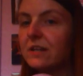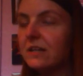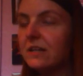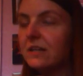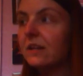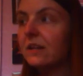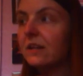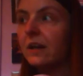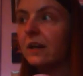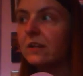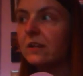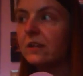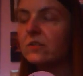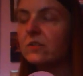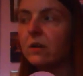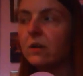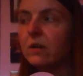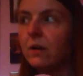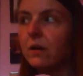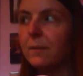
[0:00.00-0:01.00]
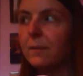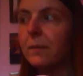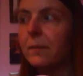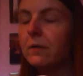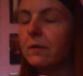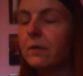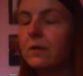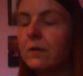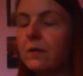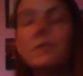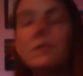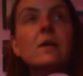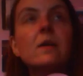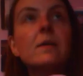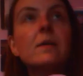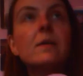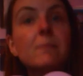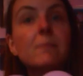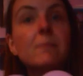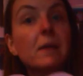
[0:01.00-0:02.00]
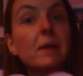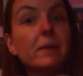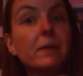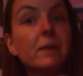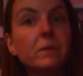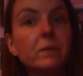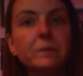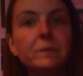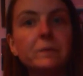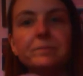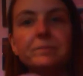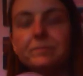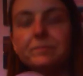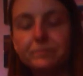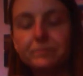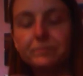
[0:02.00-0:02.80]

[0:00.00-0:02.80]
idea that I could start up, make my own.